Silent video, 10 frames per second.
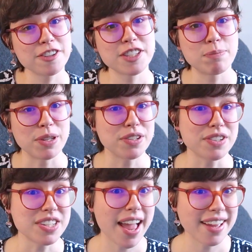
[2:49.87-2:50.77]

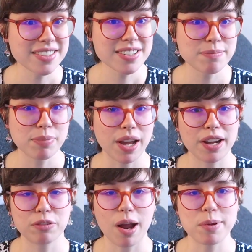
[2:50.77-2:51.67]
Spindle's End
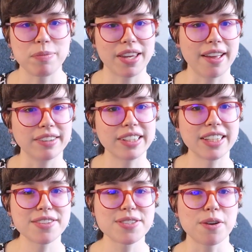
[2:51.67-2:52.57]
by Robin
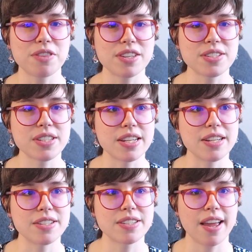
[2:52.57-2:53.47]
McKinley. So this
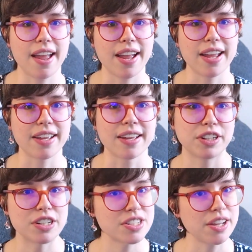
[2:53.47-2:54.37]
is a
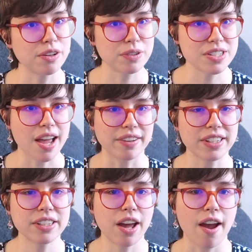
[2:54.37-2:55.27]
fairy tale
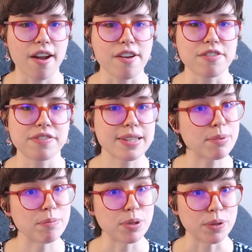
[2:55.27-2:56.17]
retelling of
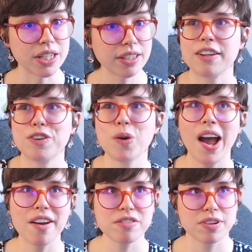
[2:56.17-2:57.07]
Sleeping Beauty. If you
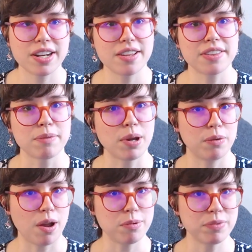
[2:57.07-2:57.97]
haven't read anything by
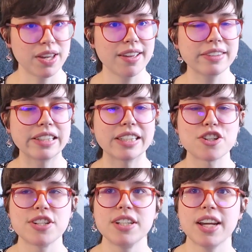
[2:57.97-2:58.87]
Robin McKinley,
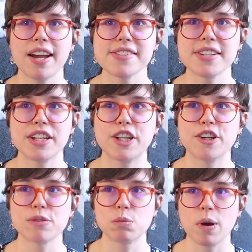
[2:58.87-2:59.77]
she has a
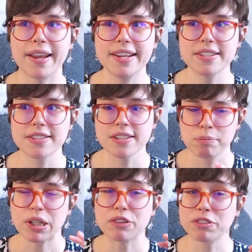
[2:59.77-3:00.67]
great
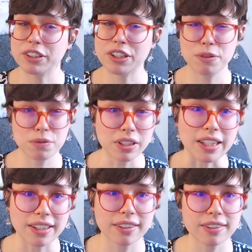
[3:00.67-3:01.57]
but very
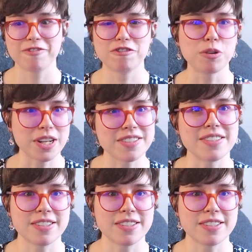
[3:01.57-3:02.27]
unique voice and